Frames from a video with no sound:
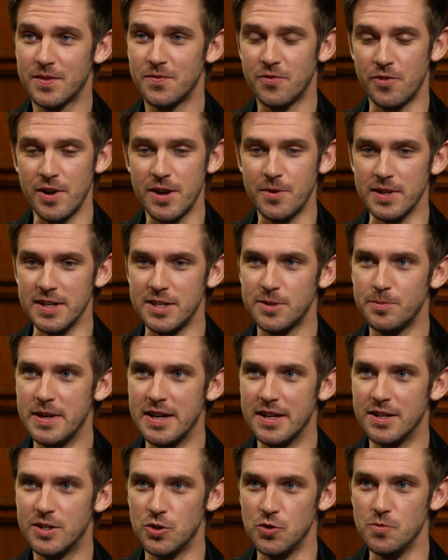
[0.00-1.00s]
frequently
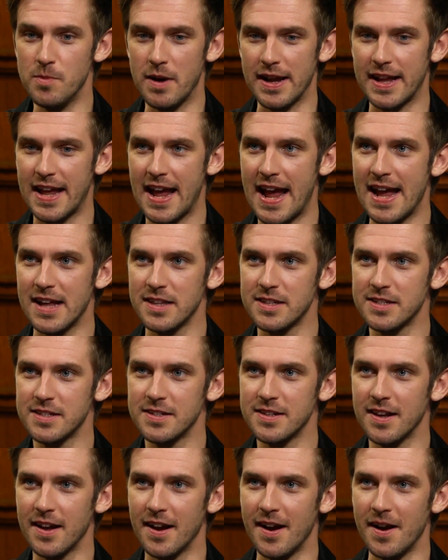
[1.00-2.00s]
speak to my
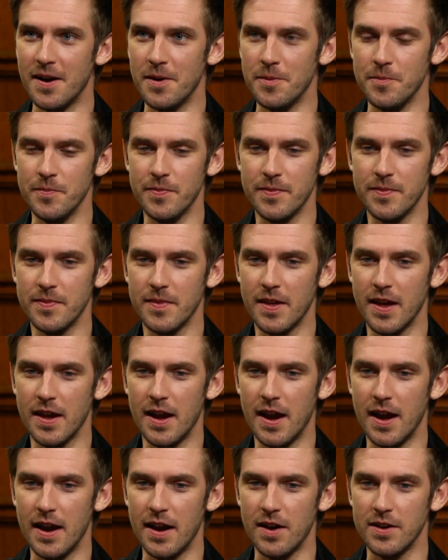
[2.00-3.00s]
cats and
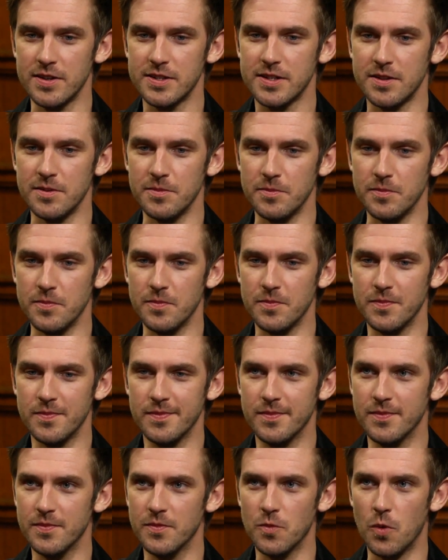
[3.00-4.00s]
ask them
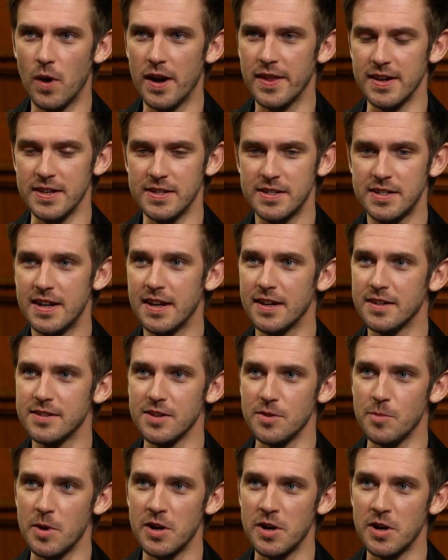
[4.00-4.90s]
why they stink so